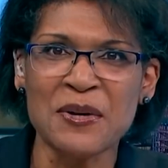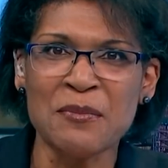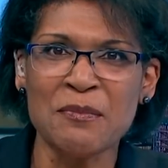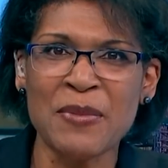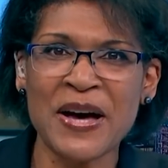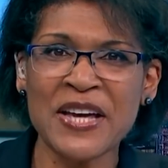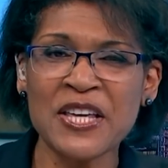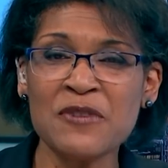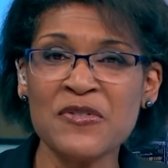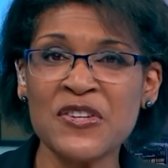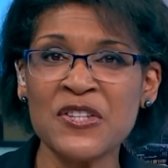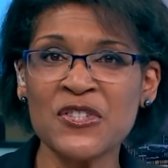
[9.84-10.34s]

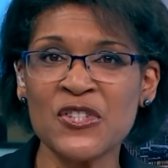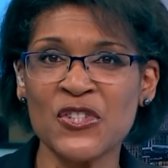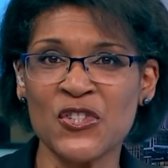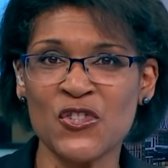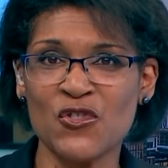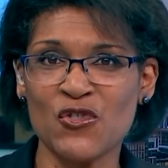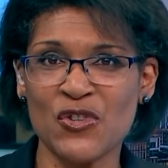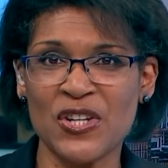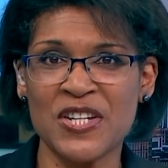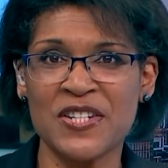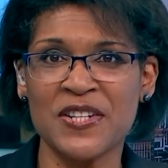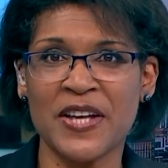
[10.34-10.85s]
Bank of
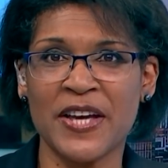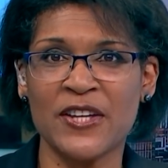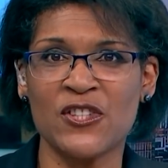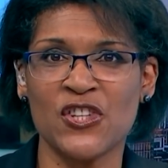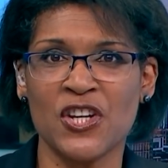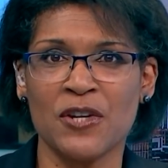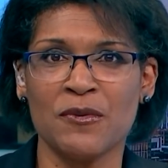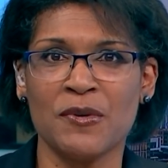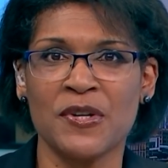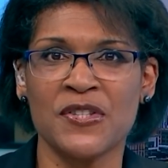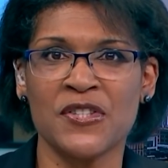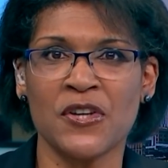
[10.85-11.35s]
Industry,
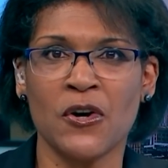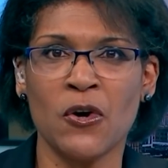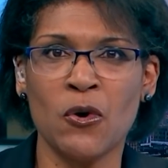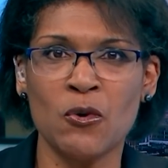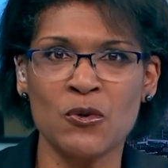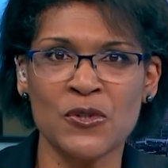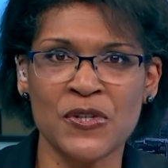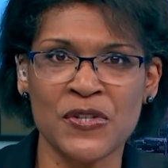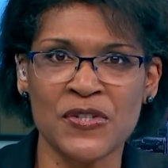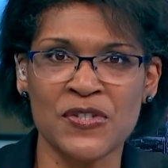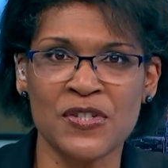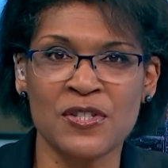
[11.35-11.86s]
Nigeria's
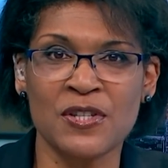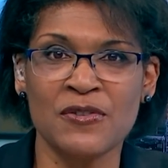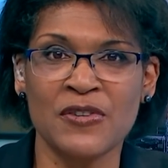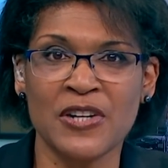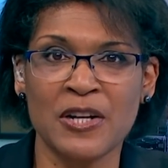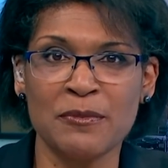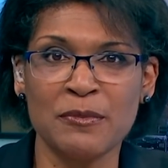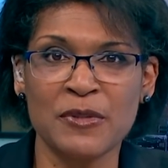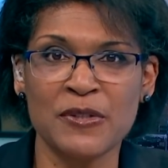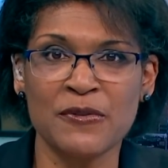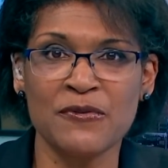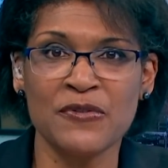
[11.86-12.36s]
oldest
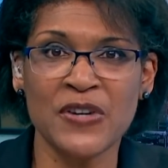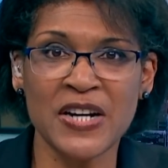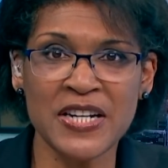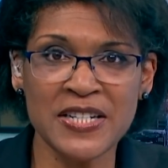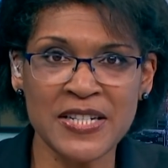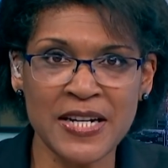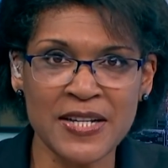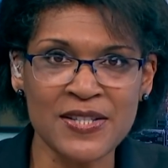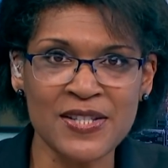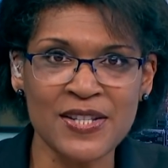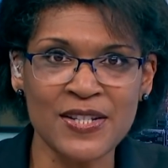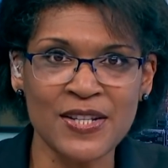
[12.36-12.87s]
development
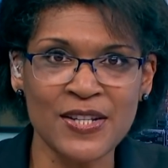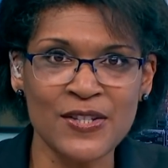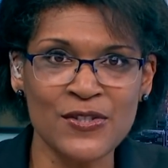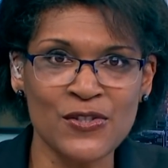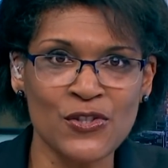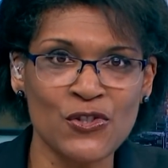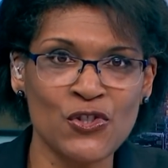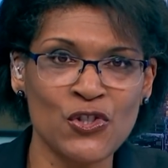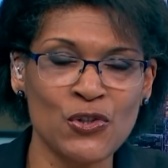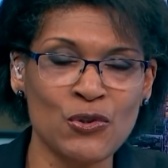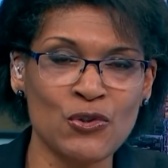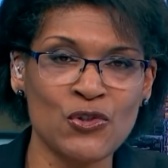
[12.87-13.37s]
financing
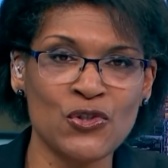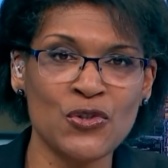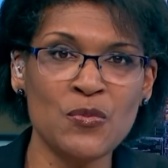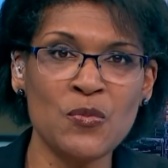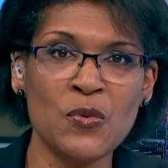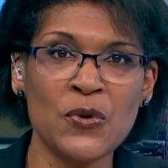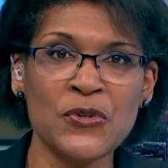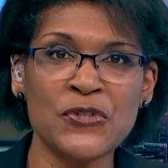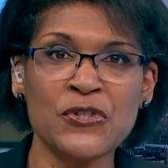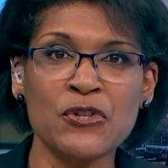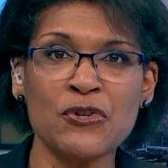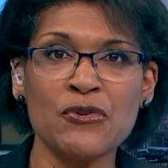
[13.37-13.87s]
institution,
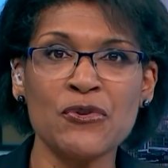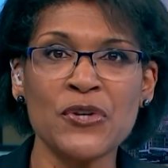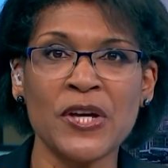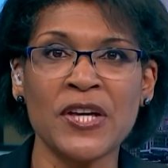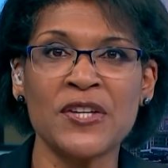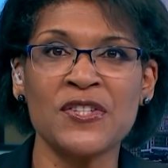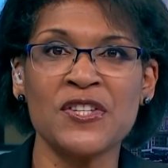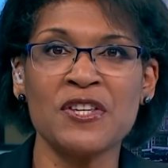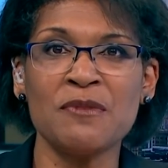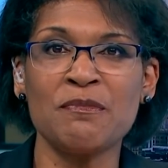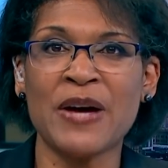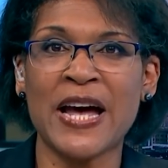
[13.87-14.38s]
was
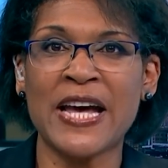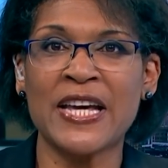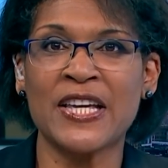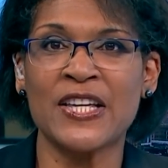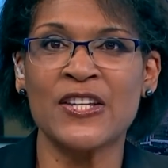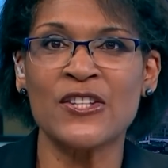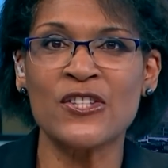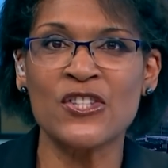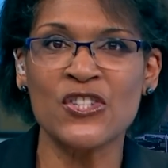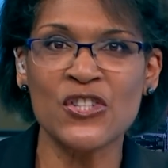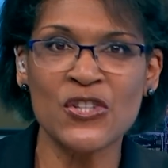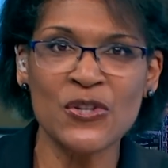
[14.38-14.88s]
created back
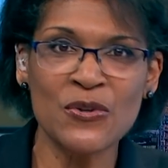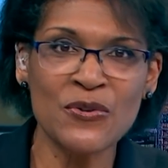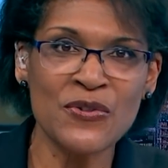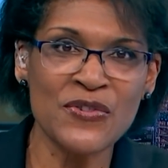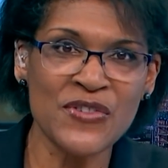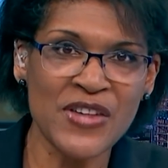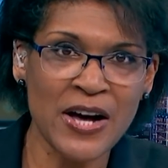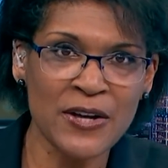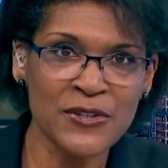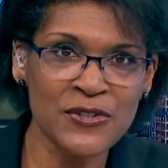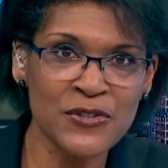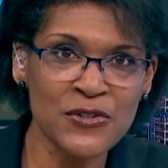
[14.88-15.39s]
in
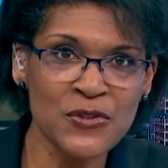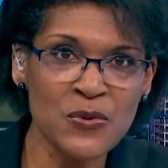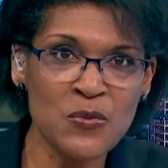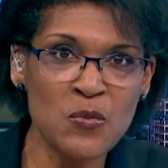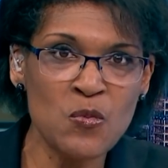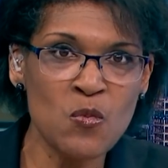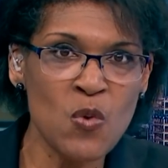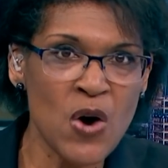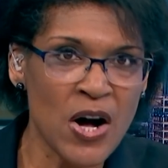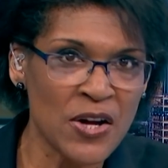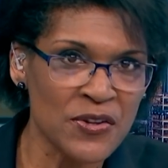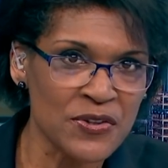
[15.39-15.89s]

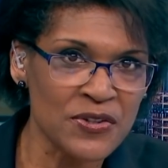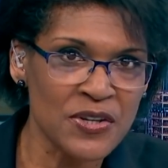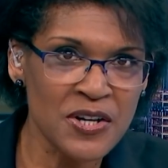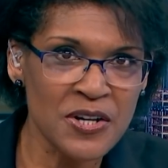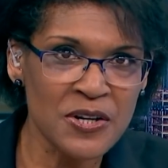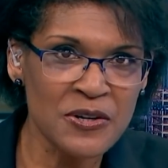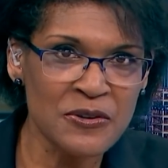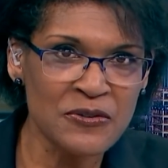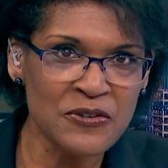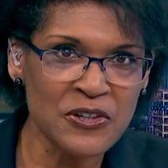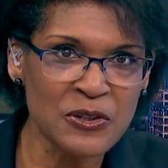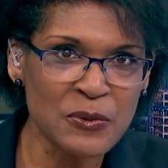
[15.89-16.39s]
2001
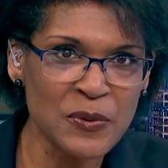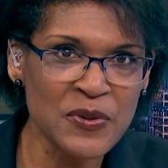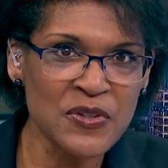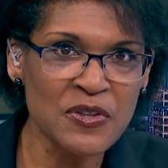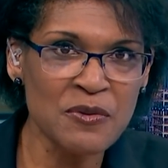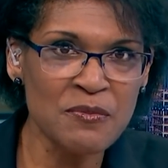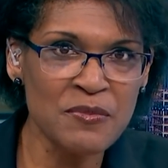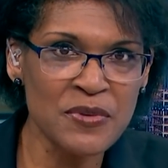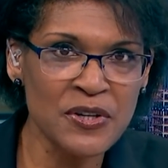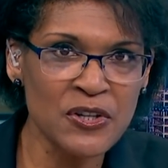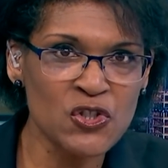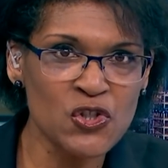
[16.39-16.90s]
following
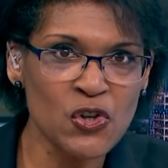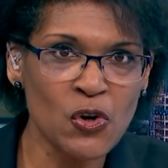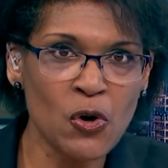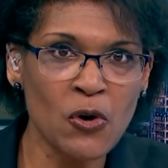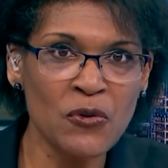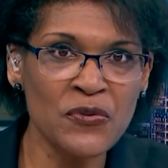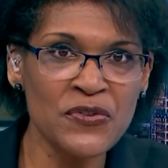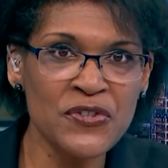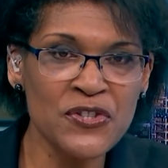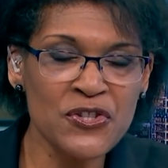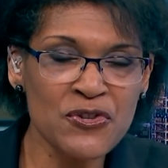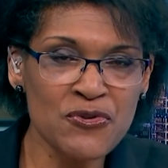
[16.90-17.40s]
the merger
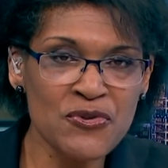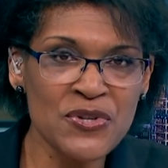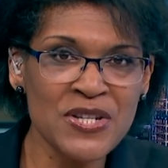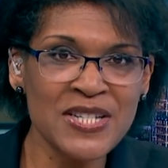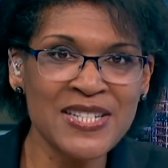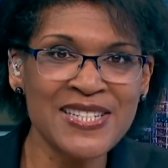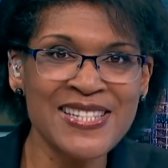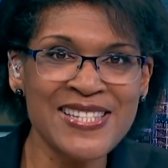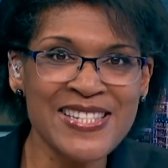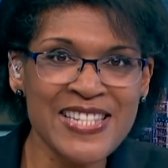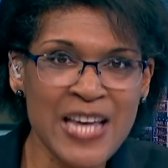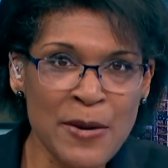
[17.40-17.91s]
of three
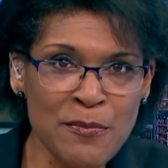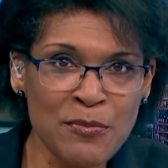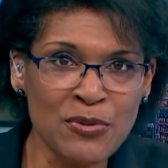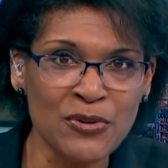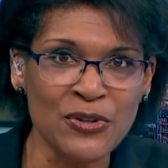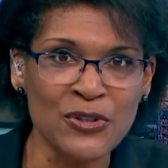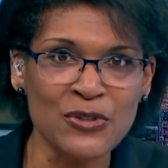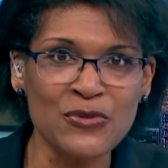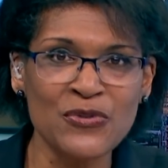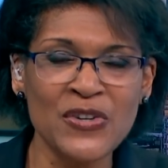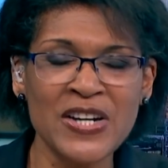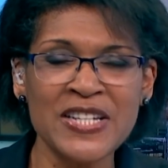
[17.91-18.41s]

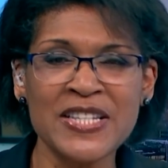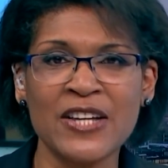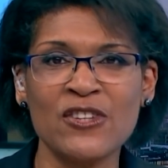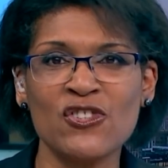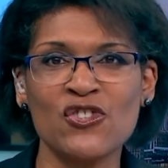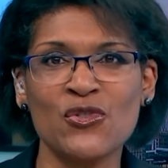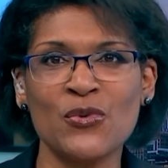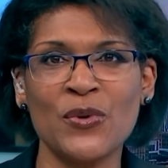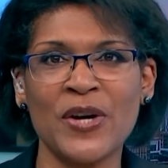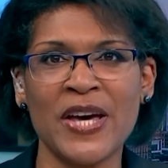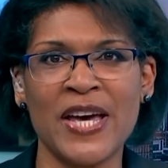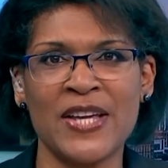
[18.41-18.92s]
separate
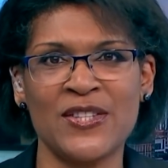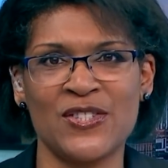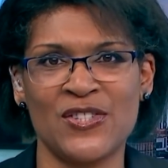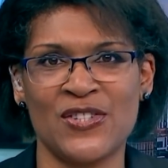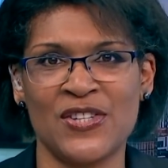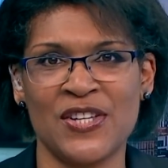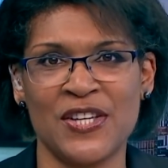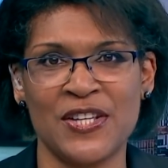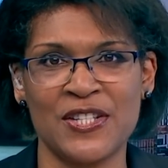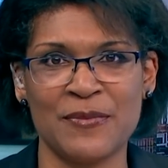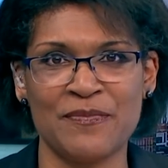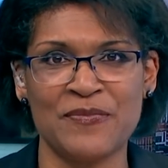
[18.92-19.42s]
financial
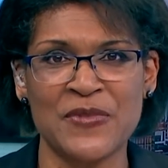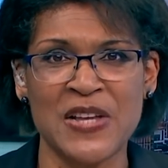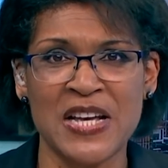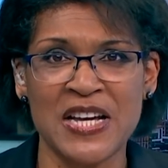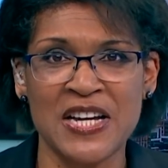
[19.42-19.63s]
entities.